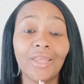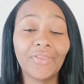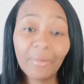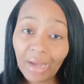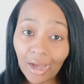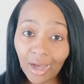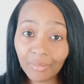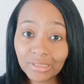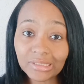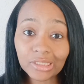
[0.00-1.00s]
the
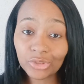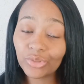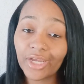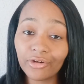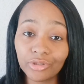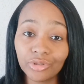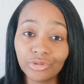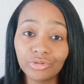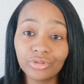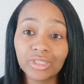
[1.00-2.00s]
Bahamas, a two-day
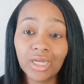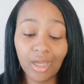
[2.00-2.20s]
cruise.